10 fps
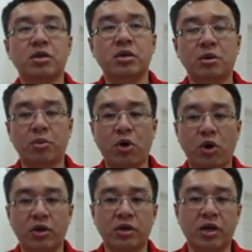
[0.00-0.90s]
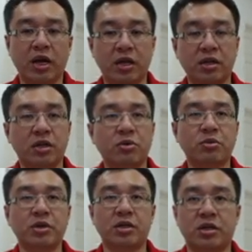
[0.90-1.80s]
the pawn and it will
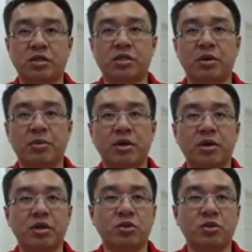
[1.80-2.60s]
be a checkmate as